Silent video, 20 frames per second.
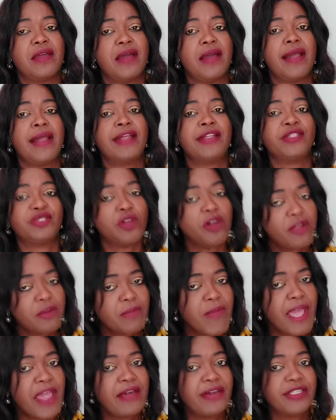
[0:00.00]
I told
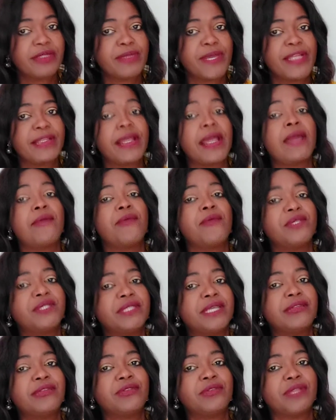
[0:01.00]
my husband I
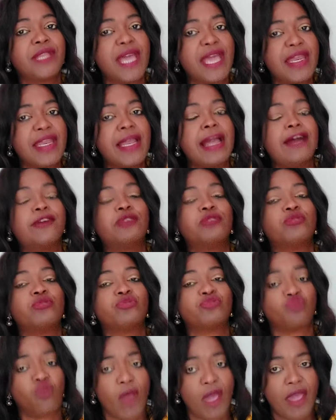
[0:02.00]
wanted to learn how to
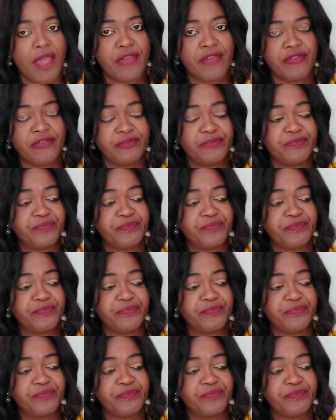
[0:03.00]
drive.